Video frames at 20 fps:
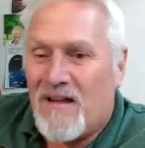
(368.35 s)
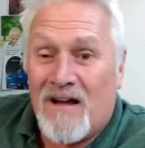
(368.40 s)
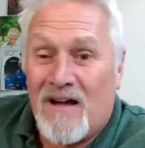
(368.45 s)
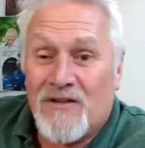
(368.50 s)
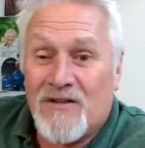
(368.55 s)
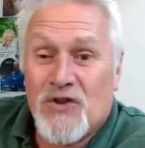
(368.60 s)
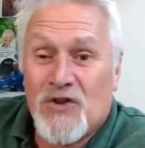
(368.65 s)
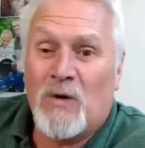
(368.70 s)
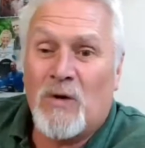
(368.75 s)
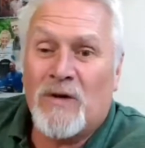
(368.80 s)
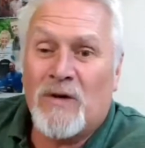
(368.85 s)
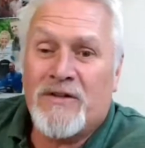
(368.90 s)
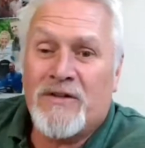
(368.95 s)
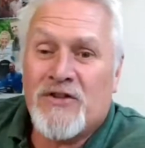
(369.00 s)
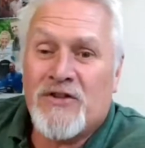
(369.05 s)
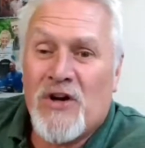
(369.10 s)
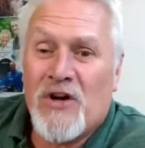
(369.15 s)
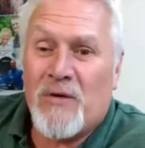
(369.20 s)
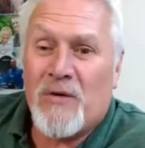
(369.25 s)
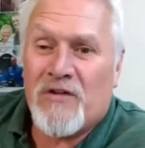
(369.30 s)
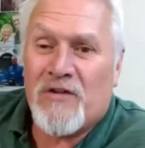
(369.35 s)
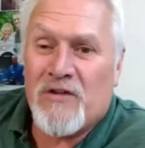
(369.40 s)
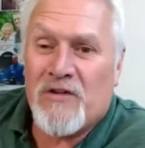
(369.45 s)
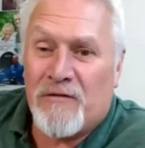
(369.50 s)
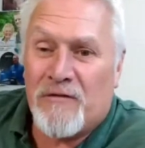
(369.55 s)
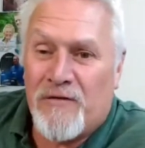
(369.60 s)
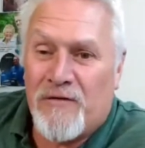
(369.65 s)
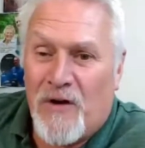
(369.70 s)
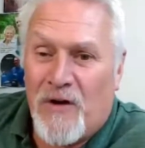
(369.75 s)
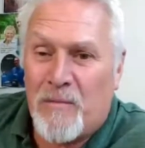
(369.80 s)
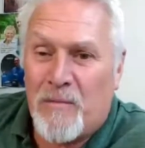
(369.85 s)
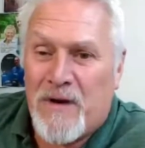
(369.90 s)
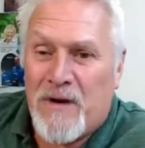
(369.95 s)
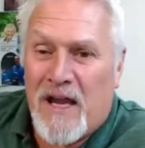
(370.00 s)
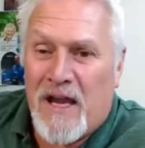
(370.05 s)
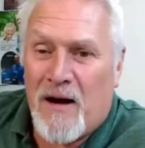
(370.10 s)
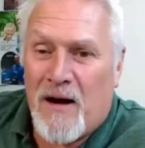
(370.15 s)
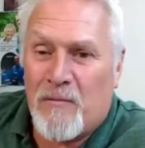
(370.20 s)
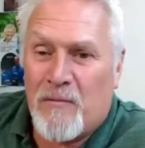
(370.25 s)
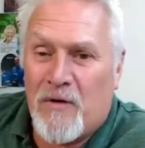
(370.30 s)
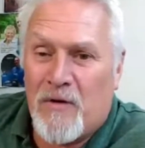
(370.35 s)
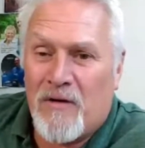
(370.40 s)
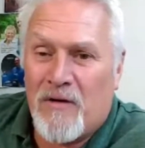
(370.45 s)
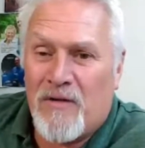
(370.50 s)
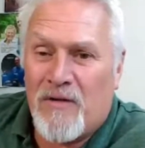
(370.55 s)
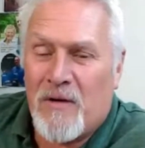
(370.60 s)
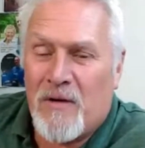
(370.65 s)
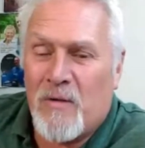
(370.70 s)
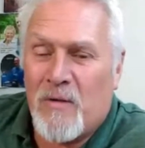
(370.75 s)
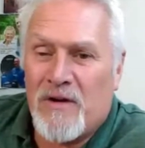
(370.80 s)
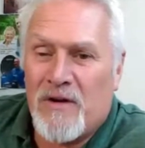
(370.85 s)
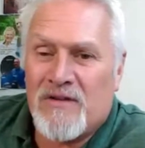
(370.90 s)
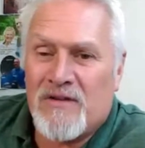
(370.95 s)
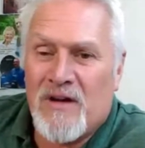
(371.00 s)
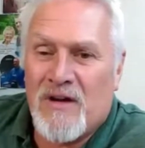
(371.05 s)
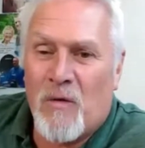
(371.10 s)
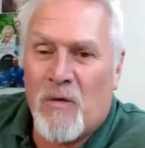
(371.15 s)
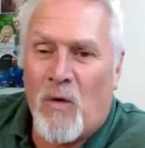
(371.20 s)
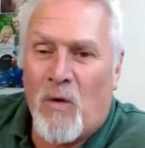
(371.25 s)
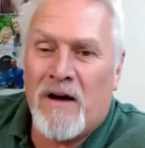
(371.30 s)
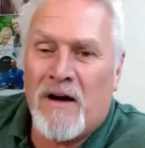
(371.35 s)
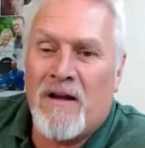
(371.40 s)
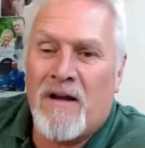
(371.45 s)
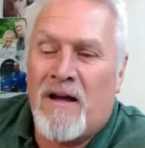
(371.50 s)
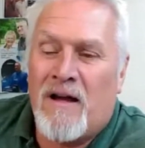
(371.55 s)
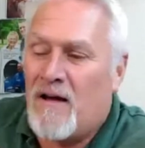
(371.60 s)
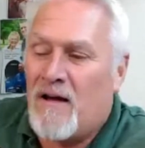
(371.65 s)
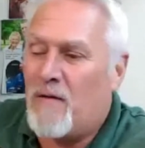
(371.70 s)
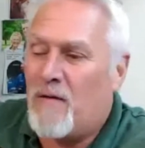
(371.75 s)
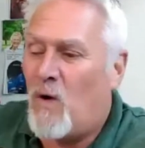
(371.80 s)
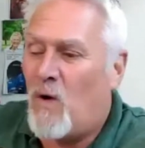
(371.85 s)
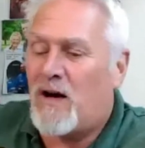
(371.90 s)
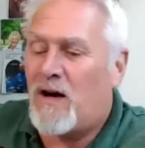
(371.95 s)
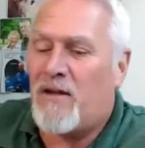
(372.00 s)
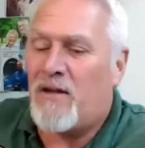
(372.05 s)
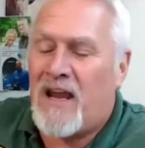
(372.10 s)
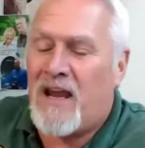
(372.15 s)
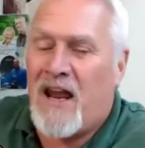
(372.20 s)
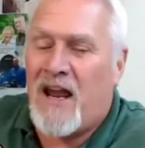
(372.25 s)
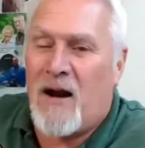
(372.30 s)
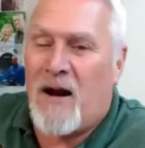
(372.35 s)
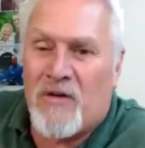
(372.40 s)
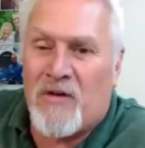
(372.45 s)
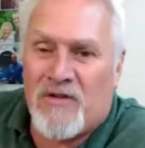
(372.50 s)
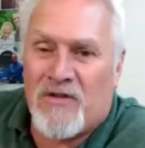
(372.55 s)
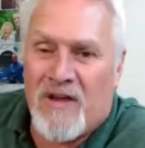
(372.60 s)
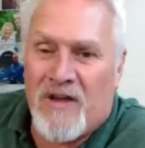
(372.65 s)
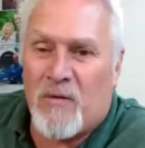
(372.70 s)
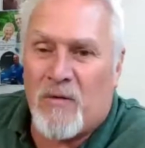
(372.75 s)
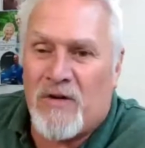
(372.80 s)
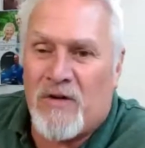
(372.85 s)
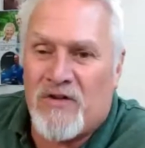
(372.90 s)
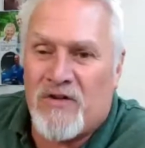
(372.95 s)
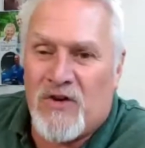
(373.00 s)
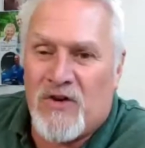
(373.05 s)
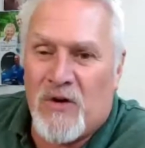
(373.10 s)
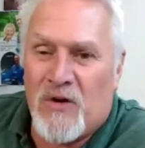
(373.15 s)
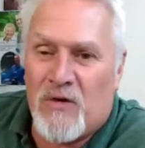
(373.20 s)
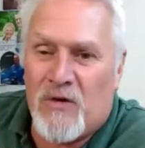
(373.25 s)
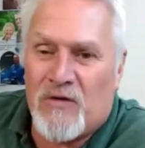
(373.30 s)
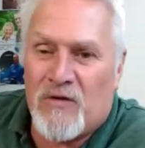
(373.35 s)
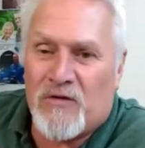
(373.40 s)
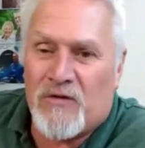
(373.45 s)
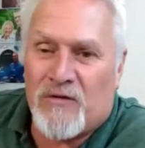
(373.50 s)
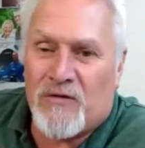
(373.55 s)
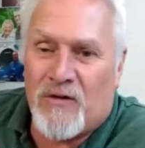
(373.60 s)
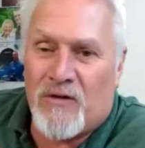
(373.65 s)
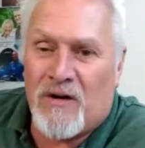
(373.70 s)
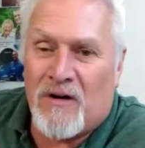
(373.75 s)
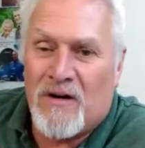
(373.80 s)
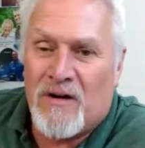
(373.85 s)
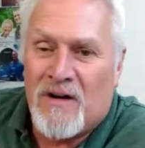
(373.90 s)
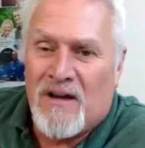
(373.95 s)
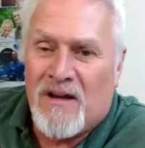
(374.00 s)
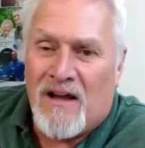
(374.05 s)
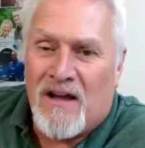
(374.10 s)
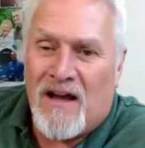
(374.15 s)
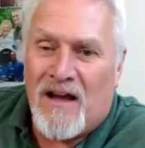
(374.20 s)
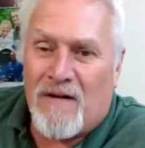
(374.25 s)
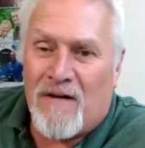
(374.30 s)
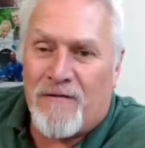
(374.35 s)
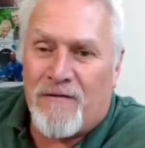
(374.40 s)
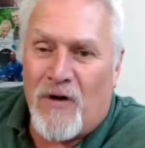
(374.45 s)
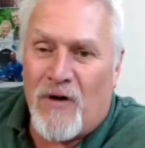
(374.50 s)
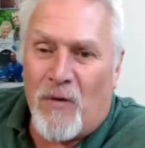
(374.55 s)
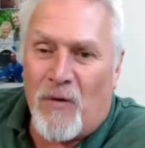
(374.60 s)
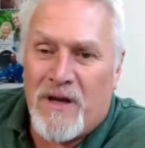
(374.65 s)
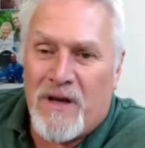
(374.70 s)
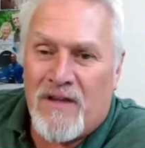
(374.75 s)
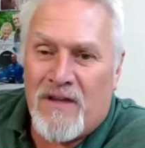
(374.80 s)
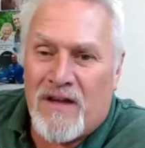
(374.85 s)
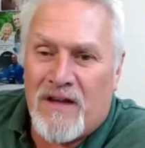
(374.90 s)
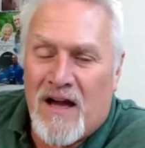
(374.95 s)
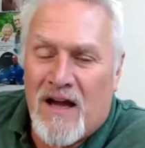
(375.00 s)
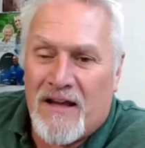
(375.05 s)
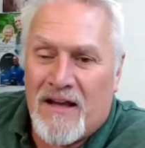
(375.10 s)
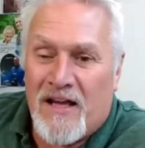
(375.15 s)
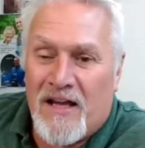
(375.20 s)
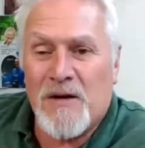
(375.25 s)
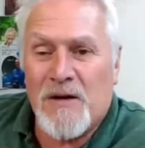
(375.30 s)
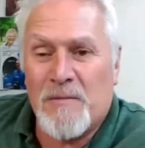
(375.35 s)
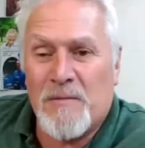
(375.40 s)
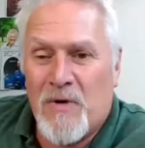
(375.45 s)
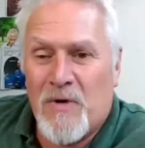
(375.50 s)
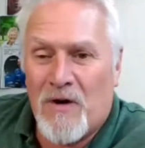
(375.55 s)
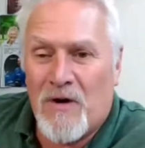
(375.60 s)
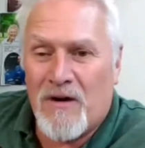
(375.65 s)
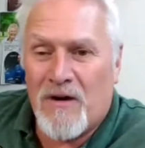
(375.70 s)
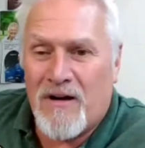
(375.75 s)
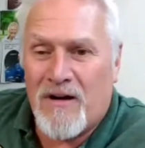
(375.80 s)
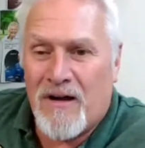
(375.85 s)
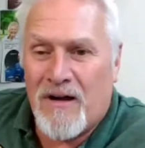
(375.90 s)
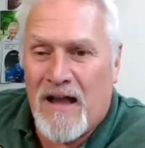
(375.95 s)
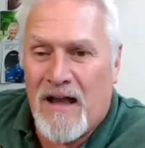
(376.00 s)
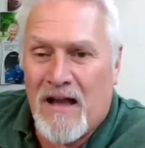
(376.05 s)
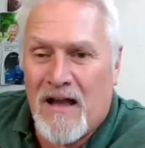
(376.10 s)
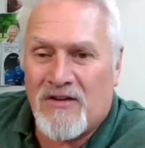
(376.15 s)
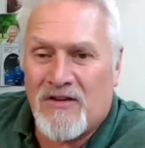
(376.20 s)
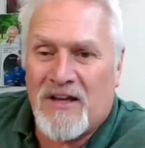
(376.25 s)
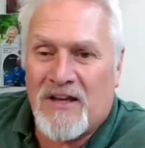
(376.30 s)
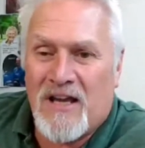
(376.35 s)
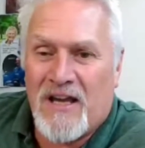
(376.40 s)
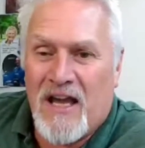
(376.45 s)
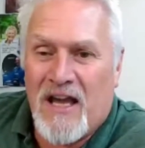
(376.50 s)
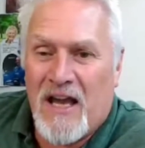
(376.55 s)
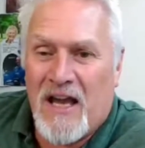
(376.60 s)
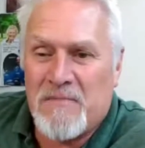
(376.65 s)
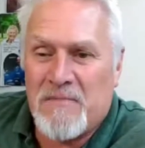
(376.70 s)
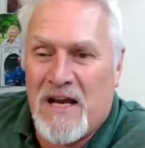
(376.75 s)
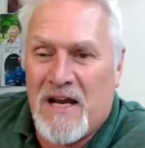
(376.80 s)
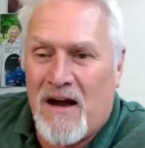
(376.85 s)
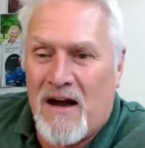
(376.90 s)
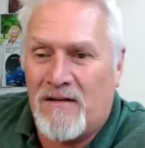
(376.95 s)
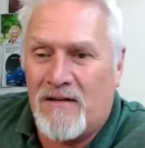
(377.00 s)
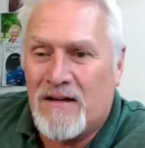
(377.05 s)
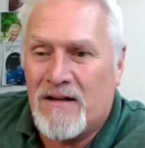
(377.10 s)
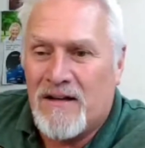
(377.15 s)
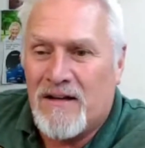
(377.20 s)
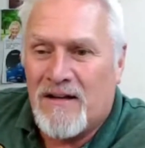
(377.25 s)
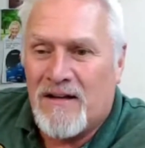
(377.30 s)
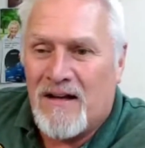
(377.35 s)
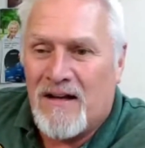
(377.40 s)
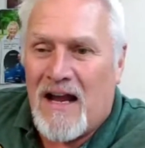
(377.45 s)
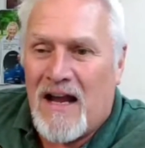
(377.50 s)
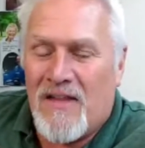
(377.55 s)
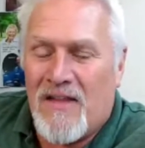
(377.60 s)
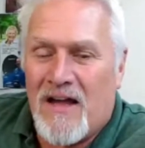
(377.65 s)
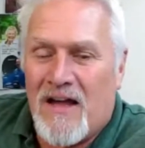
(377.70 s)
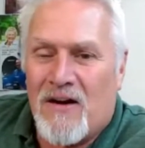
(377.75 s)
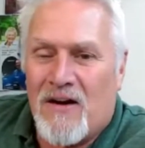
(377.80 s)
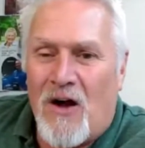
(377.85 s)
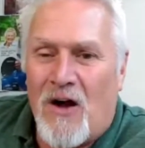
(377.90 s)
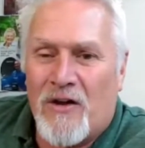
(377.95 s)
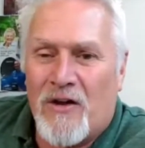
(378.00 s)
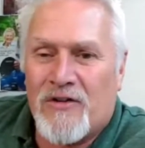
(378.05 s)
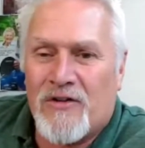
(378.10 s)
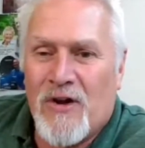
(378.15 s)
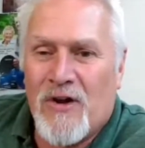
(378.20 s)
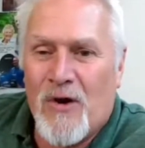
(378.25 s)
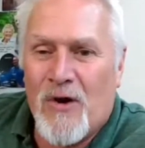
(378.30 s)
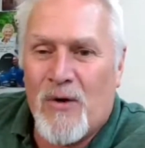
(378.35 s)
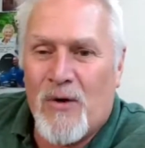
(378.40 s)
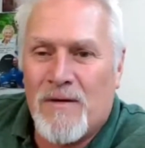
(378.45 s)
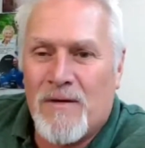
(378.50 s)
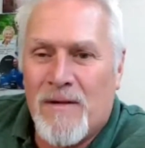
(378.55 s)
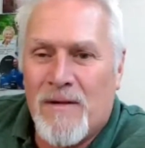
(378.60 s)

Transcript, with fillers: uh, showed showed us a film camera that was uh, one uh, one of the cameras that was used for uh, filming the uh, Hindenburg as it came down, and then also